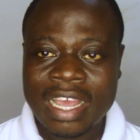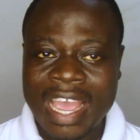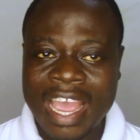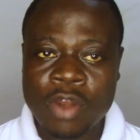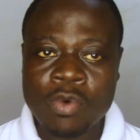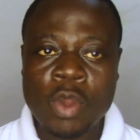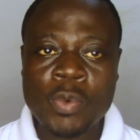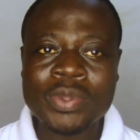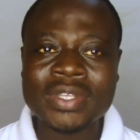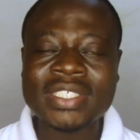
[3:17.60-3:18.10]

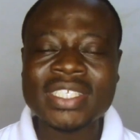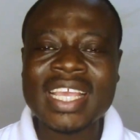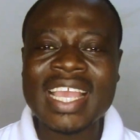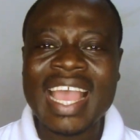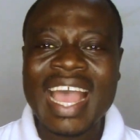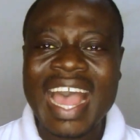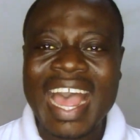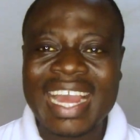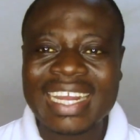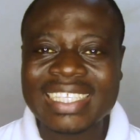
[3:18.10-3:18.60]
And when we
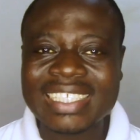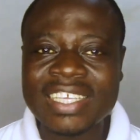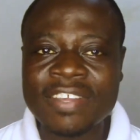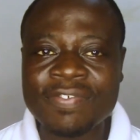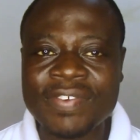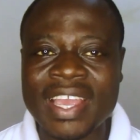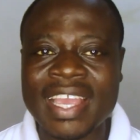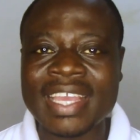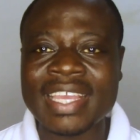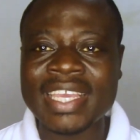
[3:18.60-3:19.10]
say
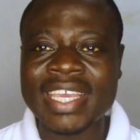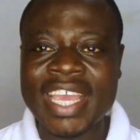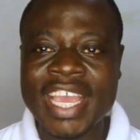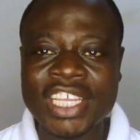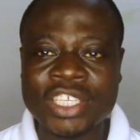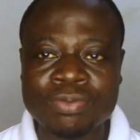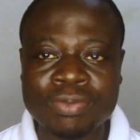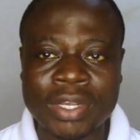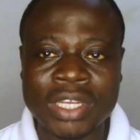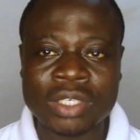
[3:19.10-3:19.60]
active
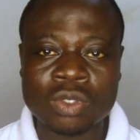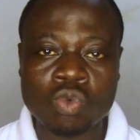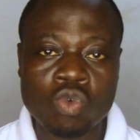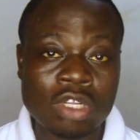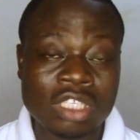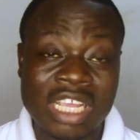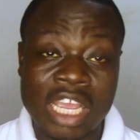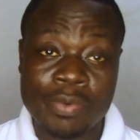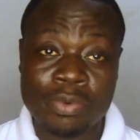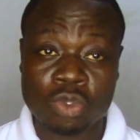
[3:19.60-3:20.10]
engagement,
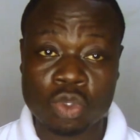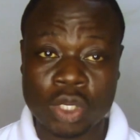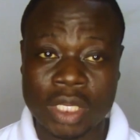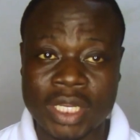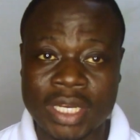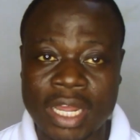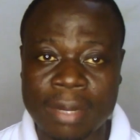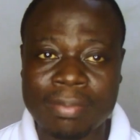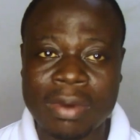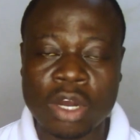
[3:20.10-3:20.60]
what are we
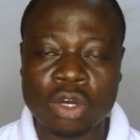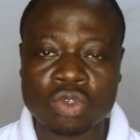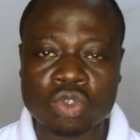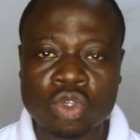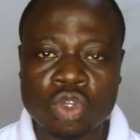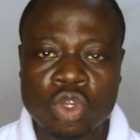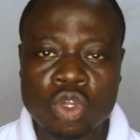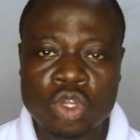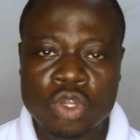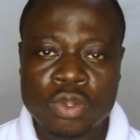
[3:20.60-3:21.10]
talking about?
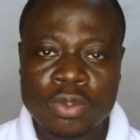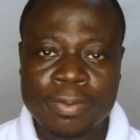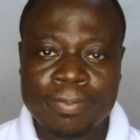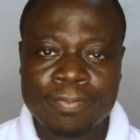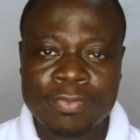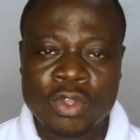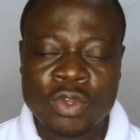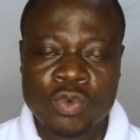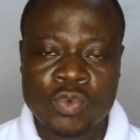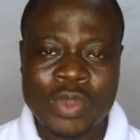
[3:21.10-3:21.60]

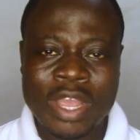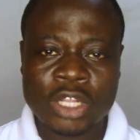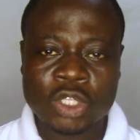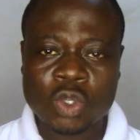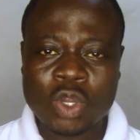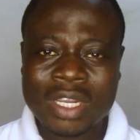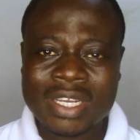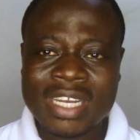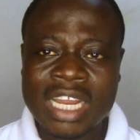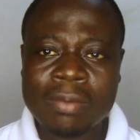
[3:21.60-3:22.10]
We
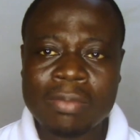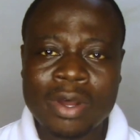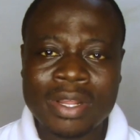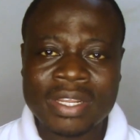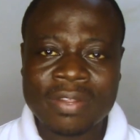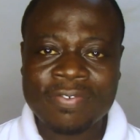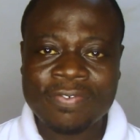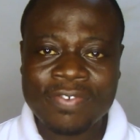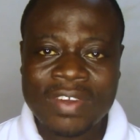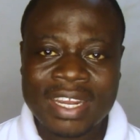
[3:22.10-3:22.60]
are talking
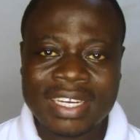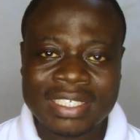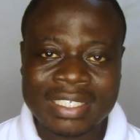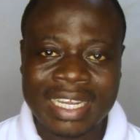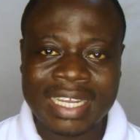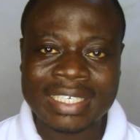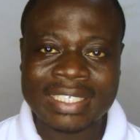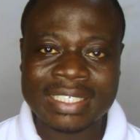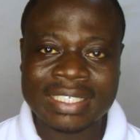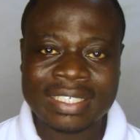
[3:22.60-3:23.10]
about the fact
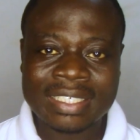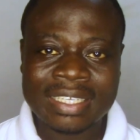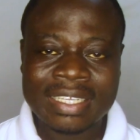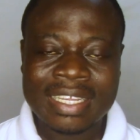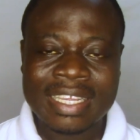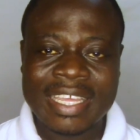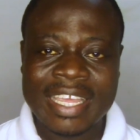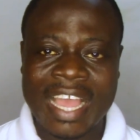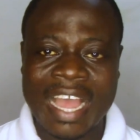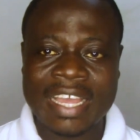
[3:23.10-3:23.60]
that
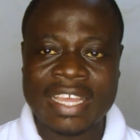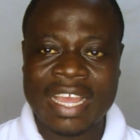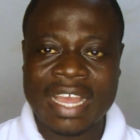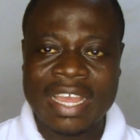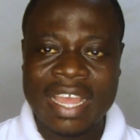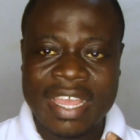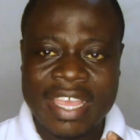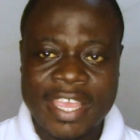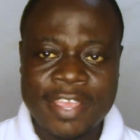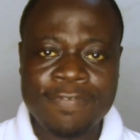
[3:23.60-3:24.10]

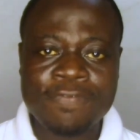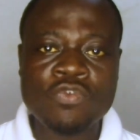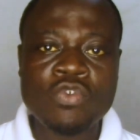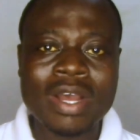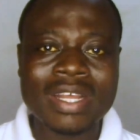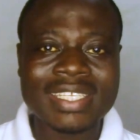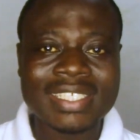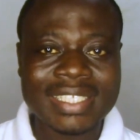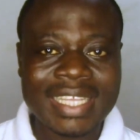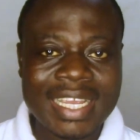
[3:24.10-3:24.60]
if
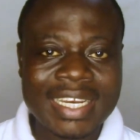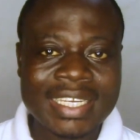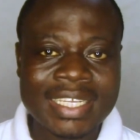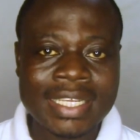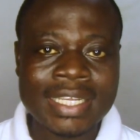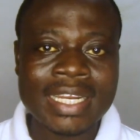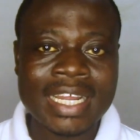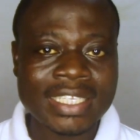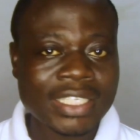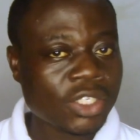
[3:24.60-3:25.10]
you are
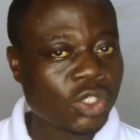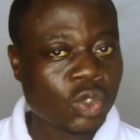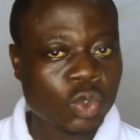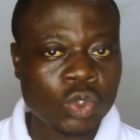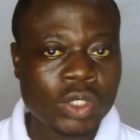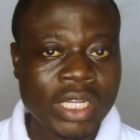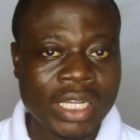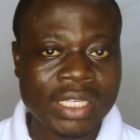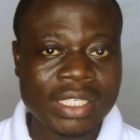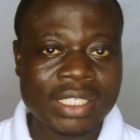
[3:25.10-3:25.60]
studying as a
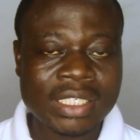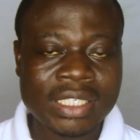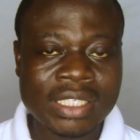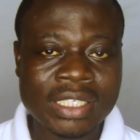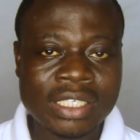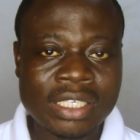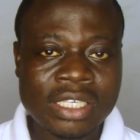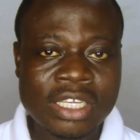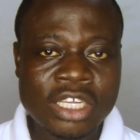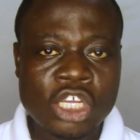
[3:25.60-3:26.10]
student,
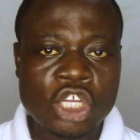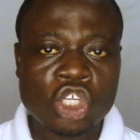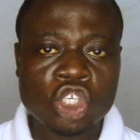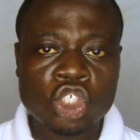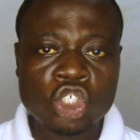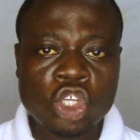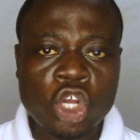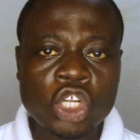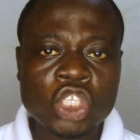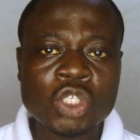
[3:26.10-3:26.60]

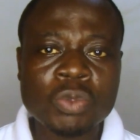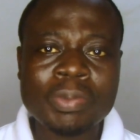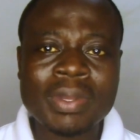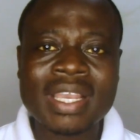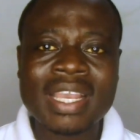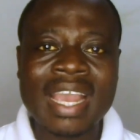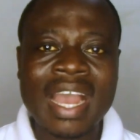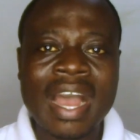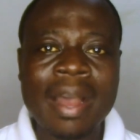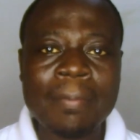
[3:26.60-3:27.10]
don't
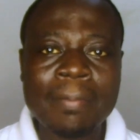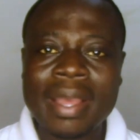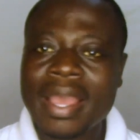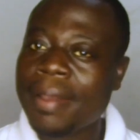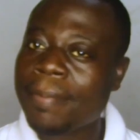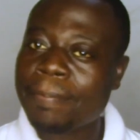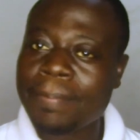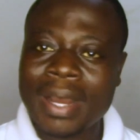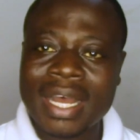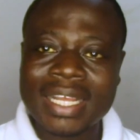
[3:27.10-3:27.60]
become
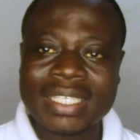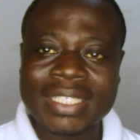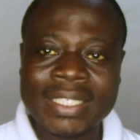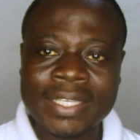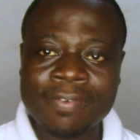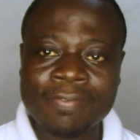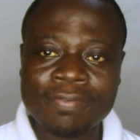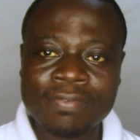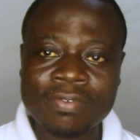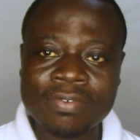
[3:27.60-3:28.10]
a
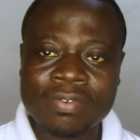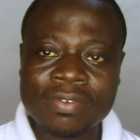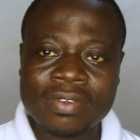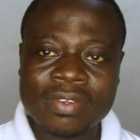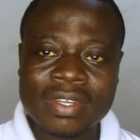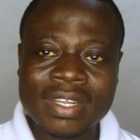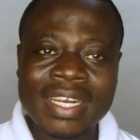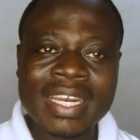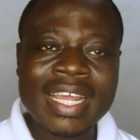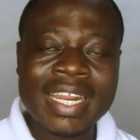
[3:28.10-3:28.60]
passive
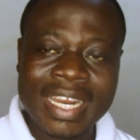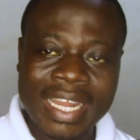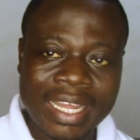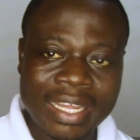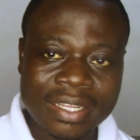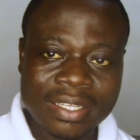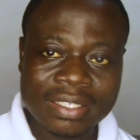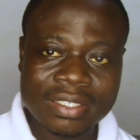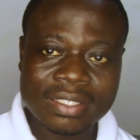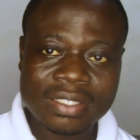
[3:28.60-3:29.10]

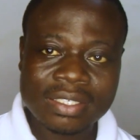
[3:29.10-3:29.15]
learner.